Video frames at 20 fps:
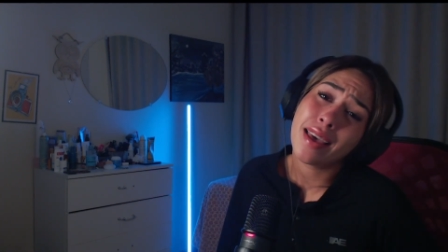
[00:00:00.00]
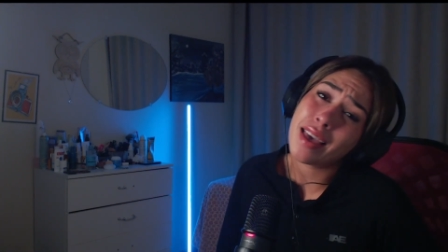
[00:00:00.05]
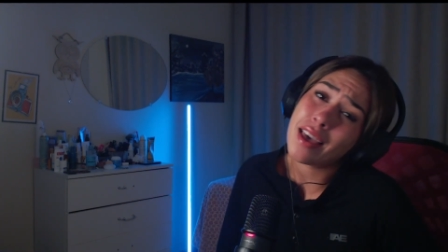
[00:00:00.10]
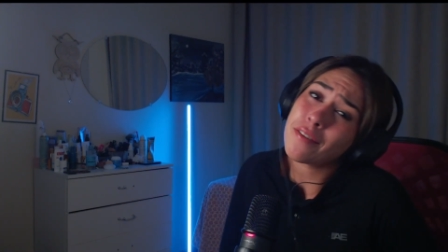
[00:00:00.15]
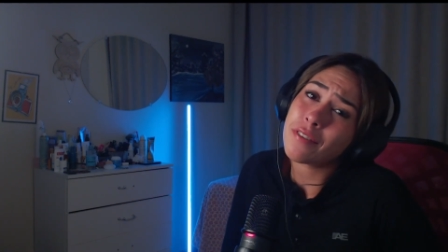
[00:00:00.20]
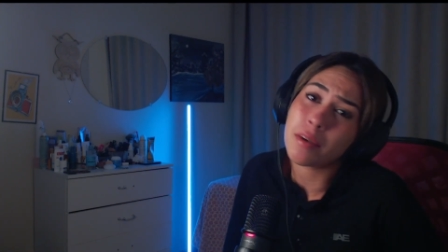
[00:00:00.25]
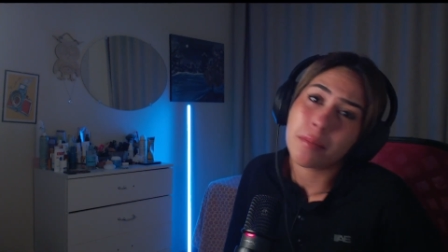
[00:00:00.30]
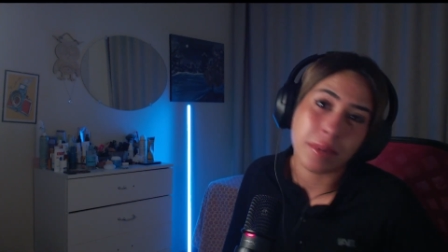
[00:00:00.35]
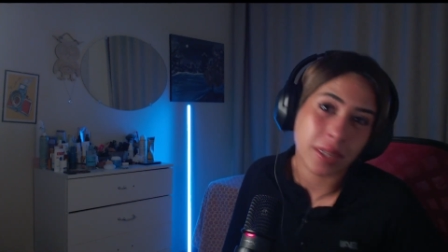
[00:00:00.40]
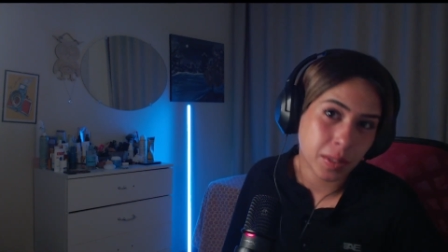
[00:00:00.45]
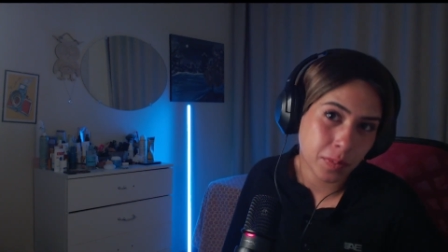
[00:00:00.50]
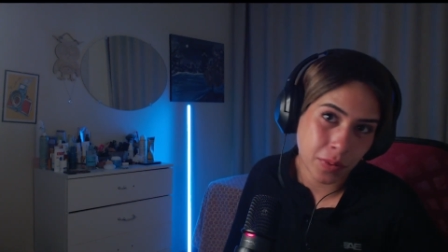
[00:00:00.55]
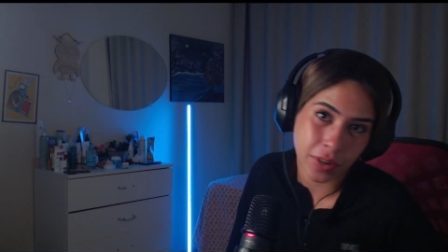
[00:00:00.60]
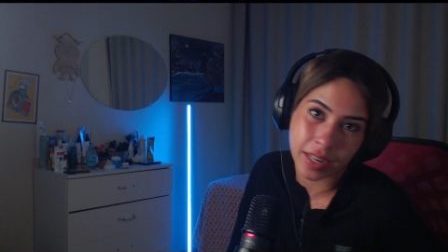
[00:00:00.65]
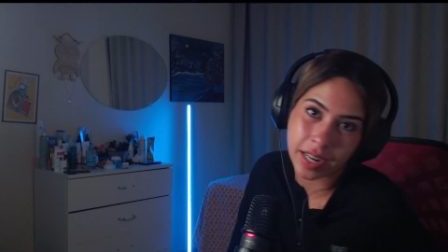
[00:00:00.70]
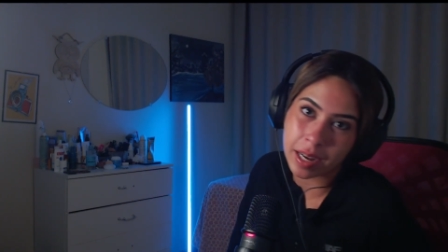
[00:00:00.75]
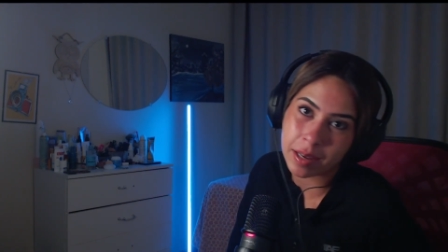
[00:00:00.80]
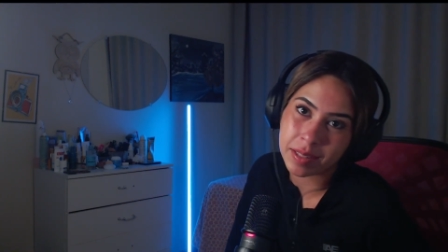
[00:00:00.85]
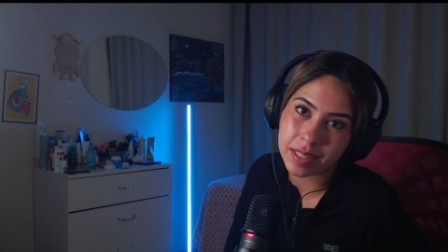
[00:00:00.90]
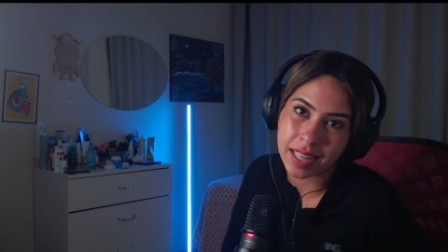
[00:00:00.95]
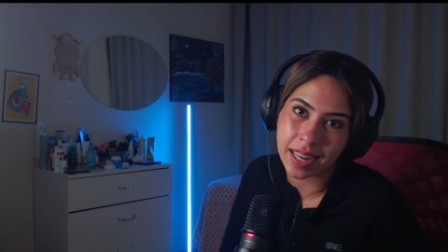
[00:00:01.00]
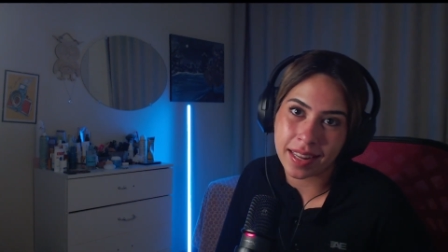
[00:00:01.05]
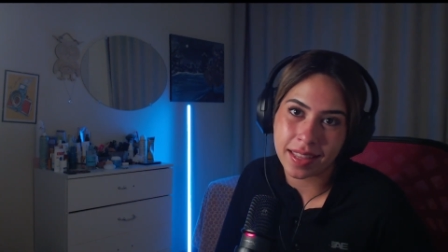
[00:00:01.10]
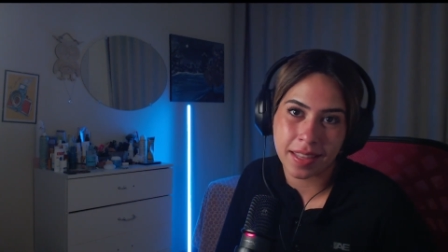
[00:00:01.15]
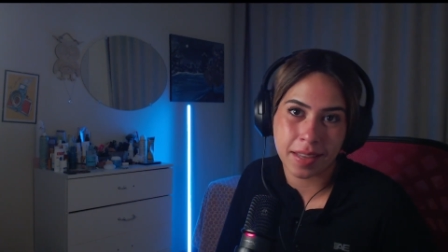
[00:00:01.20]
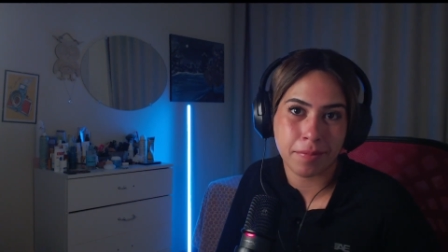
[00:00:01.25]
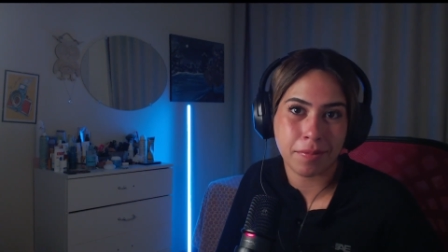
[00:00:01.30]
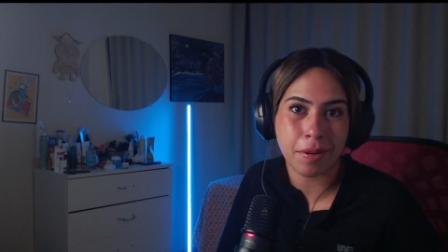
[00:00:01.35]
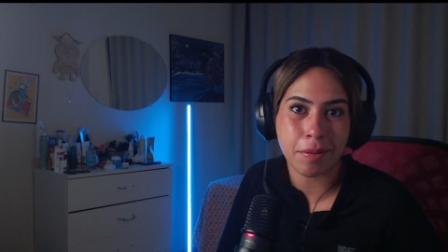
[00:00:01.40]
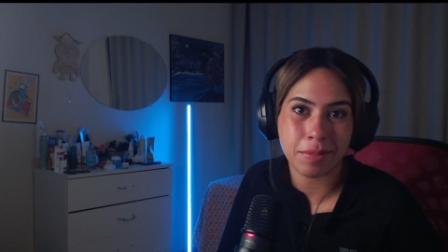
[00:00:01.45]
if I mispronounced
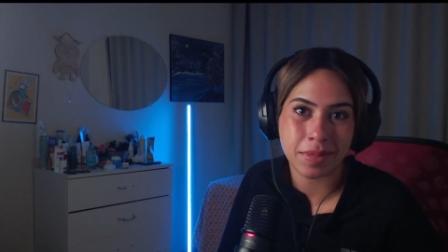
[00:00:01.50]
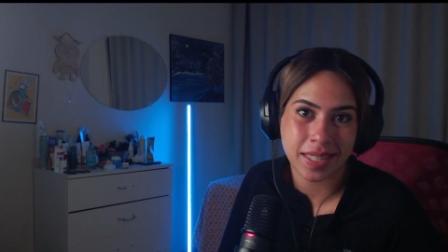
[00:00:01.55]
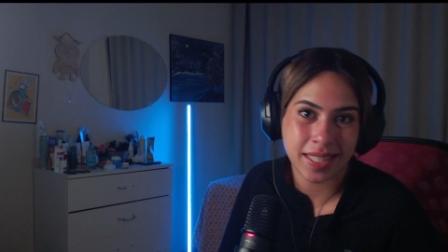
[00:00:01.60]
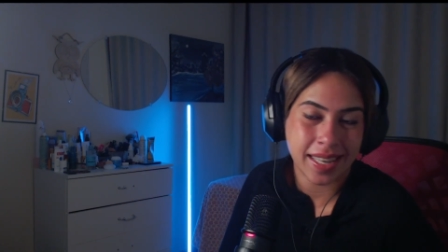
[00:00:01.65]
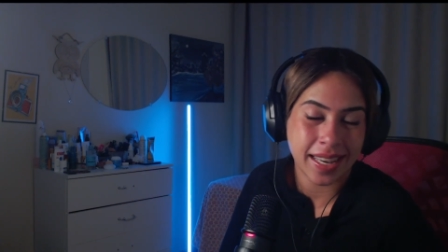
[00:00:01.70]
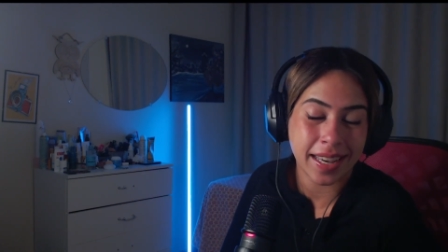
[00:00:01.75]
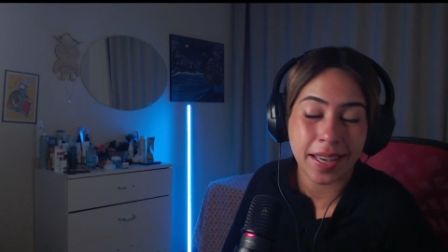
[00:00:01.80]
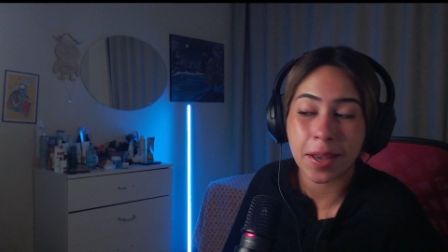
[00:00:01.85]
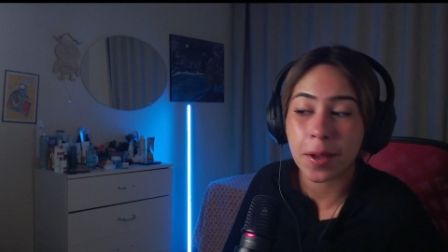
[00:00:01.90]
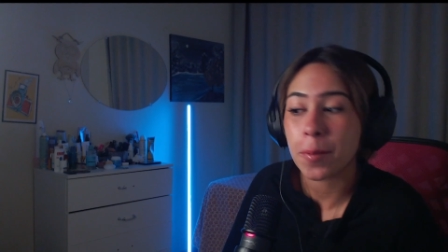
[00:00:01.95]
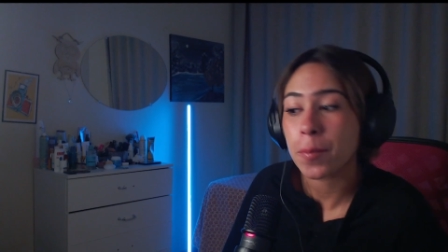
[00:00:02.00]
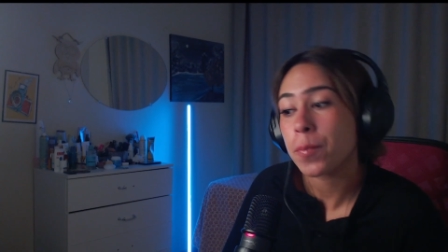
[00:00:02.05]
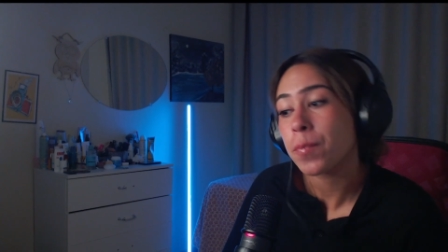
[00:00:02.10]
anything by mistake.